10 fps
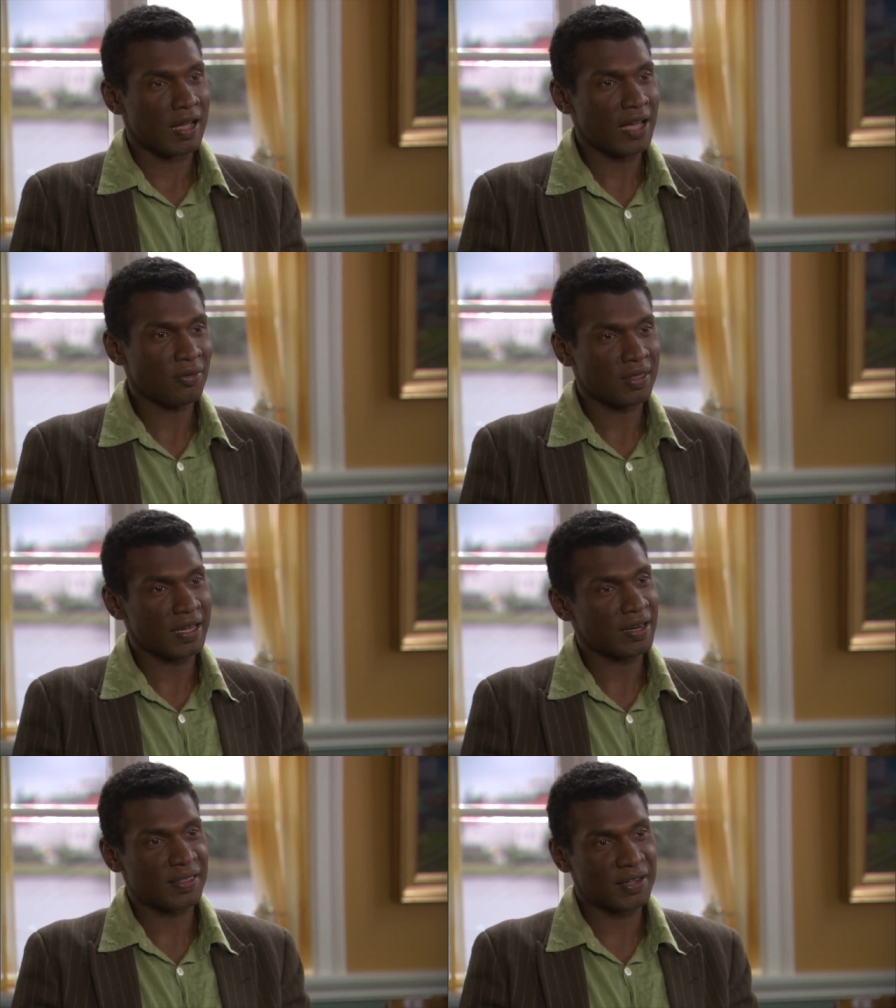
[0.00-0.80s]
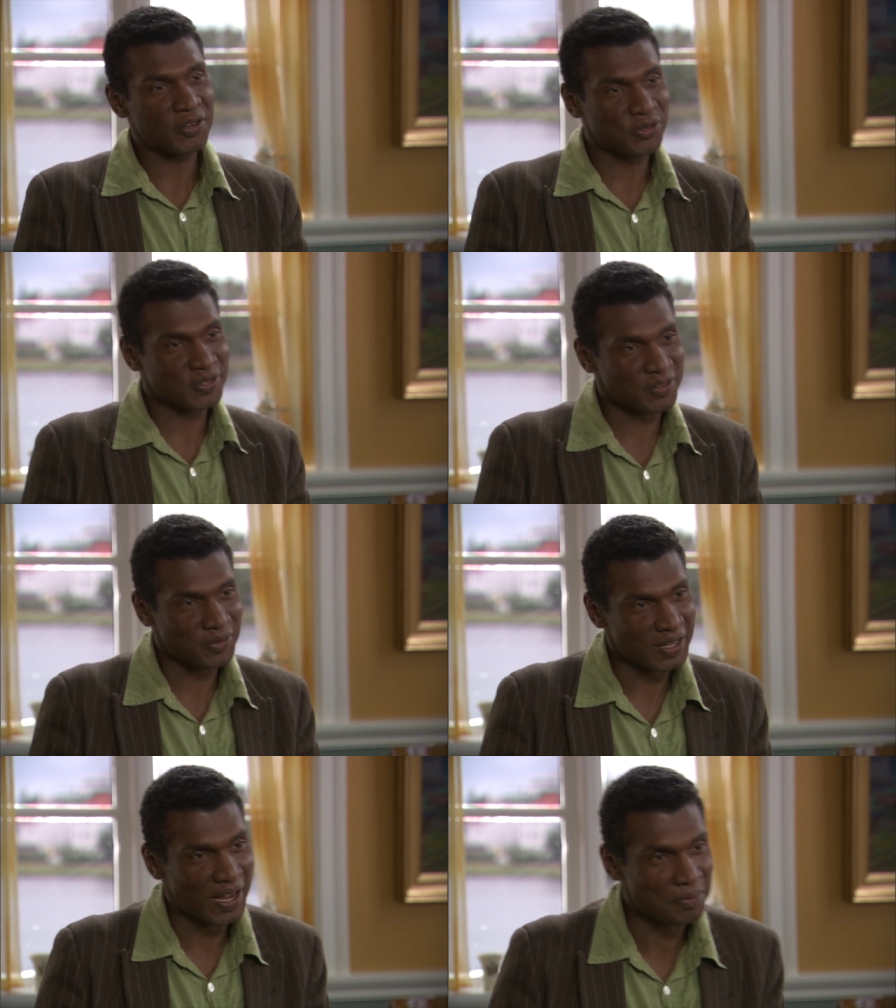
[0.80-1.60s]
I don't think anything interesting
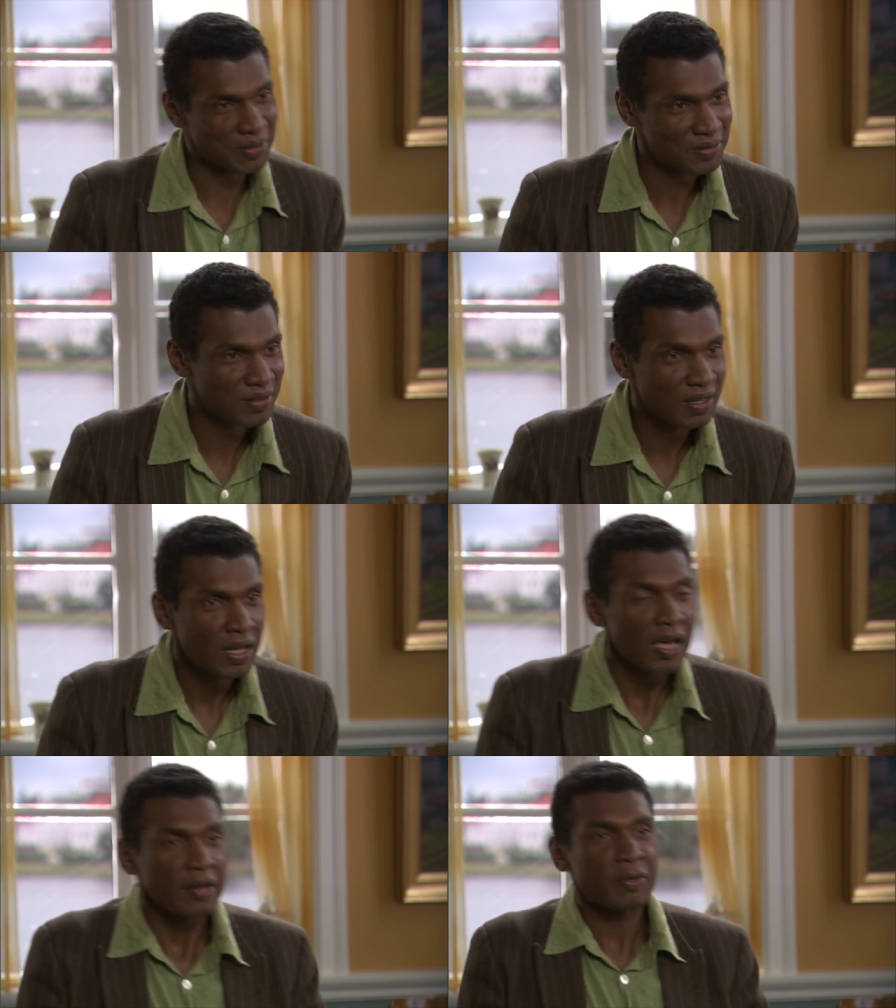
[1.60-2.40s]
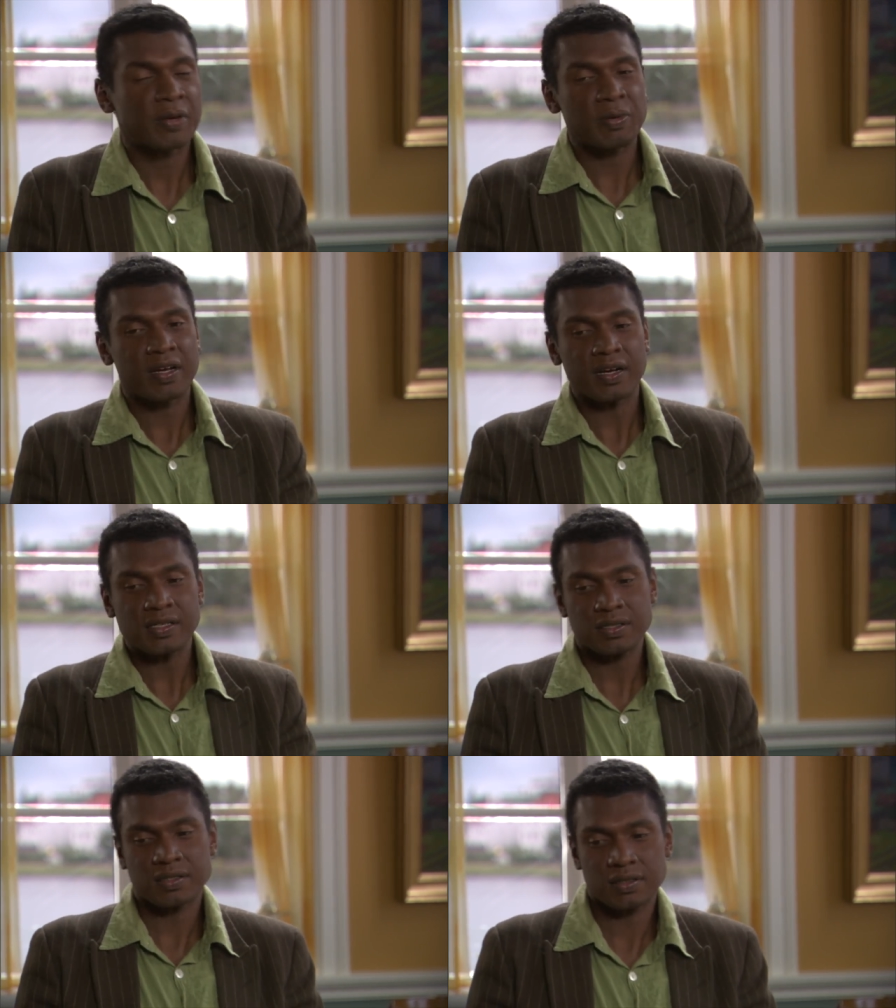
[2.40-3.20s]
would happen. Mm.
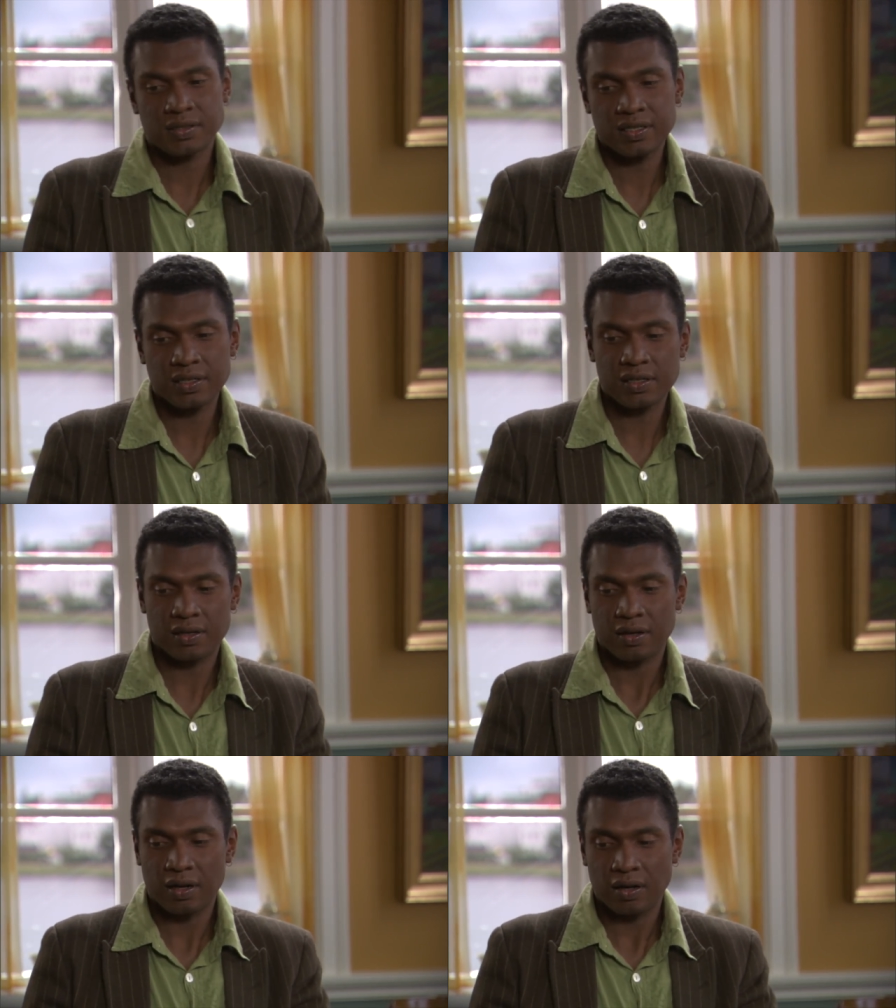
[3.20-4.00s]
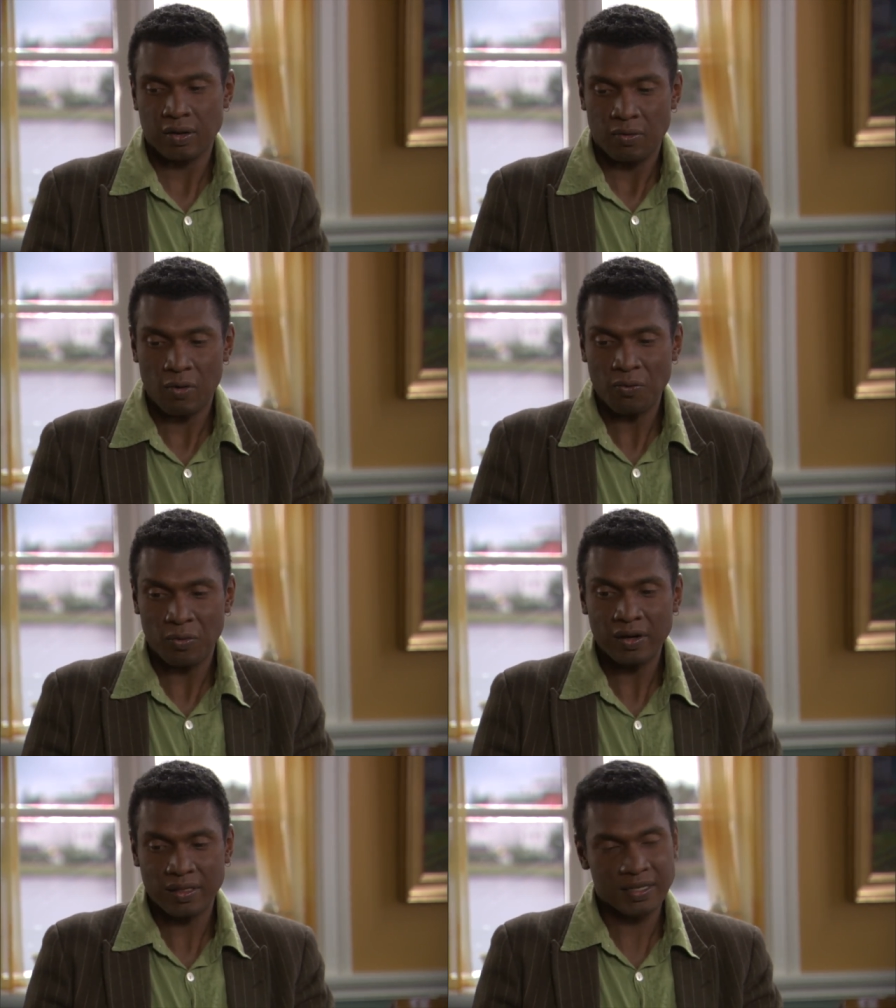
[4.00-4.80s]
Because, you see, what,
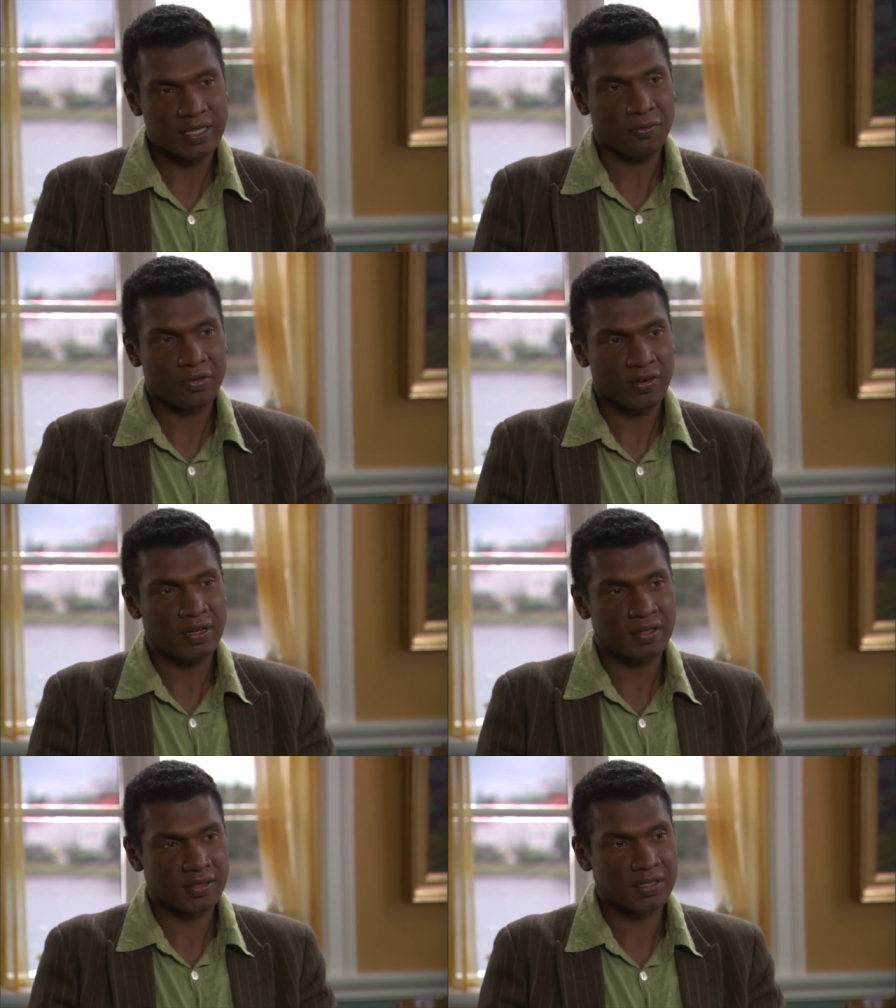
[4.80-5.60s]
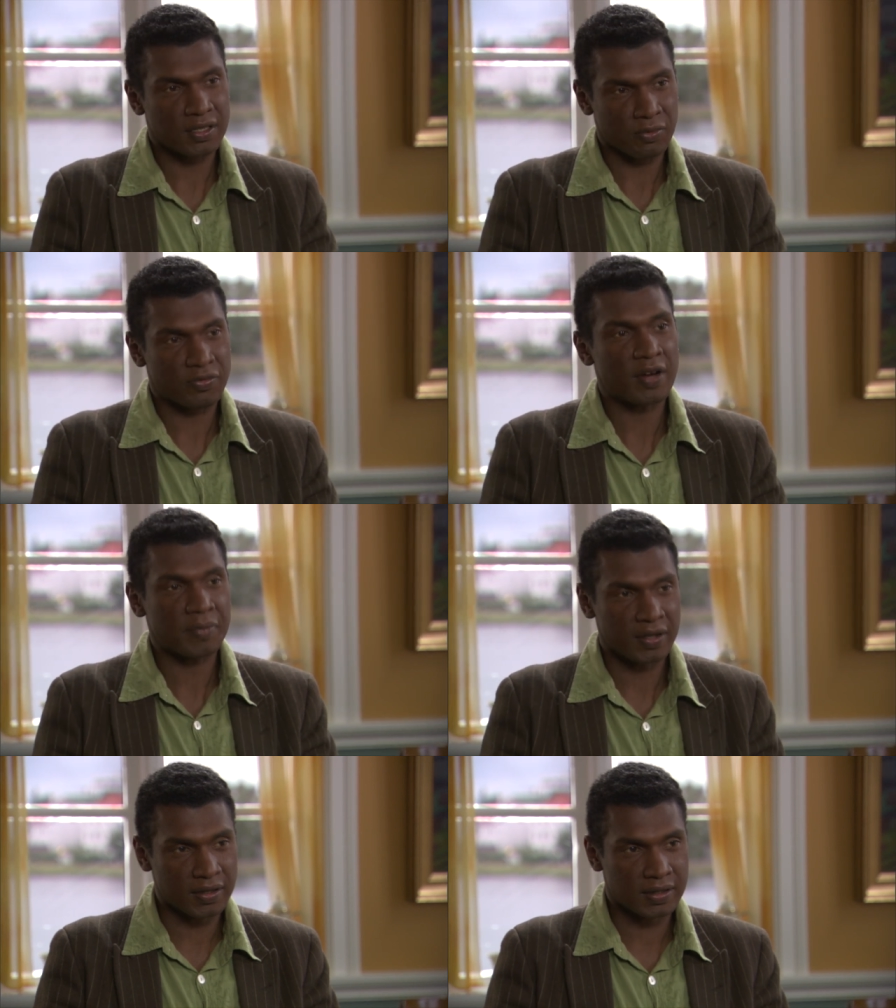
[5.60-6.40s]
one of the things that we've understood, we've come
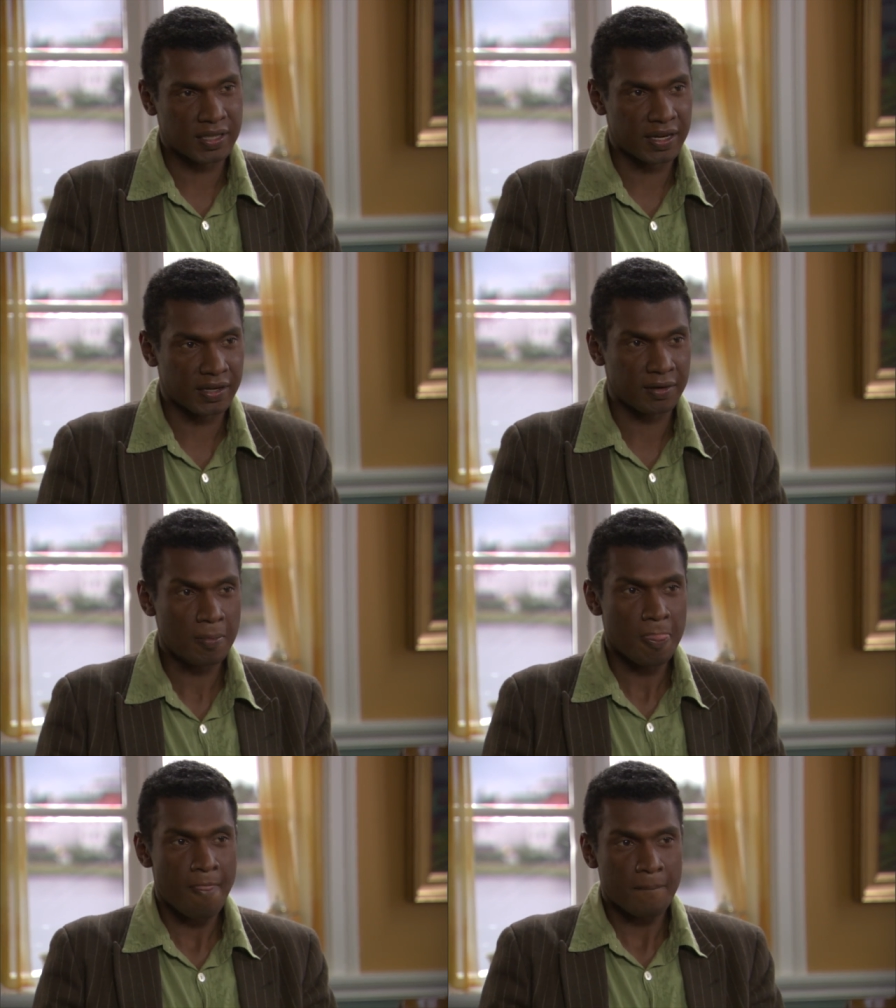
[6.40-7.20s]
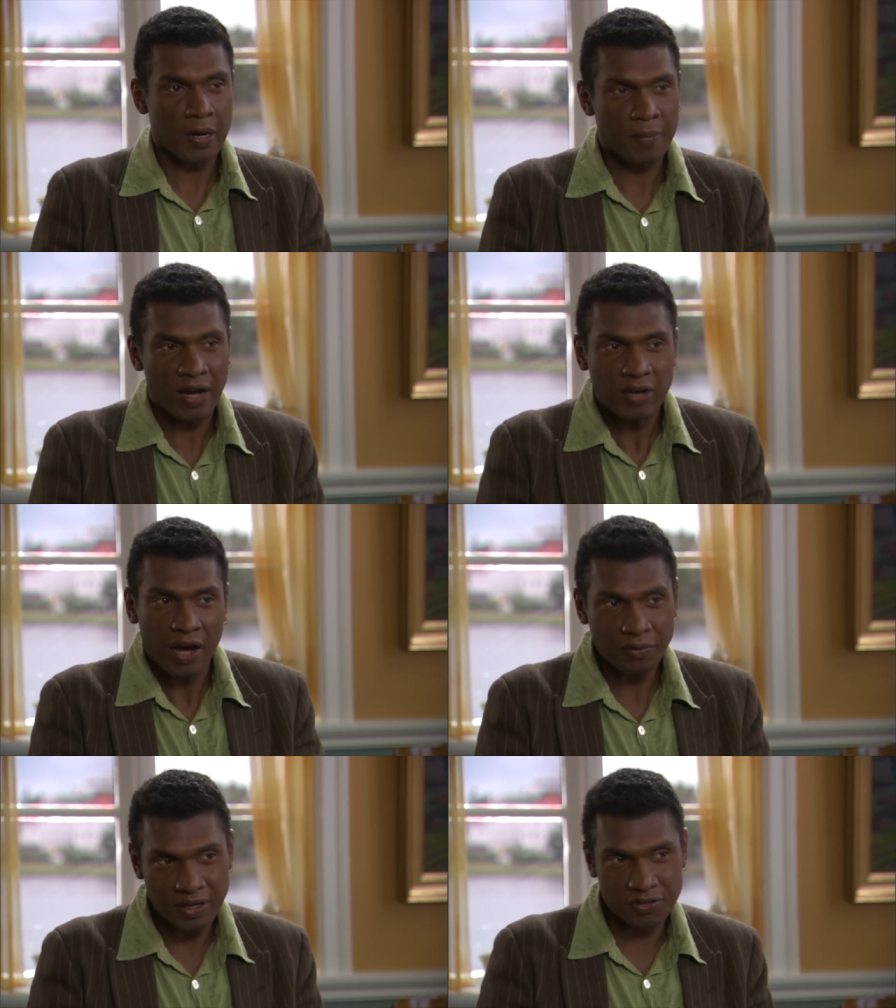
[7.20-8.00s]
to understand about
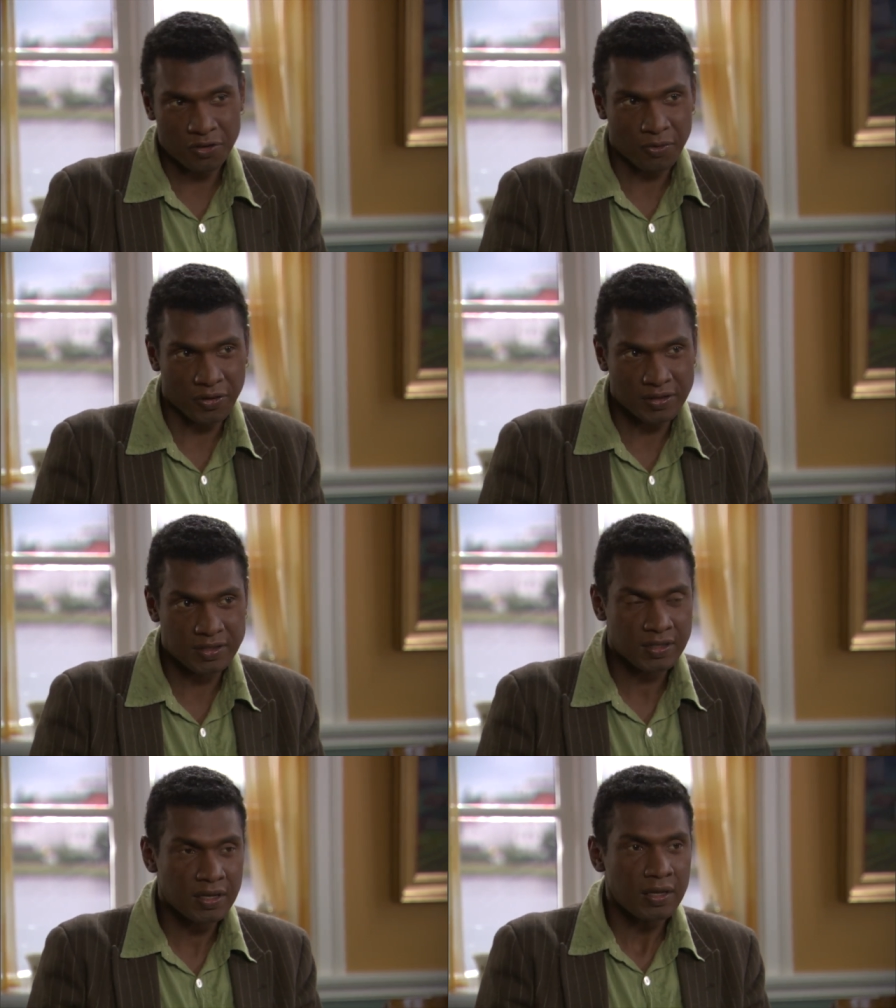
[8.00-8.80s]
how nature works,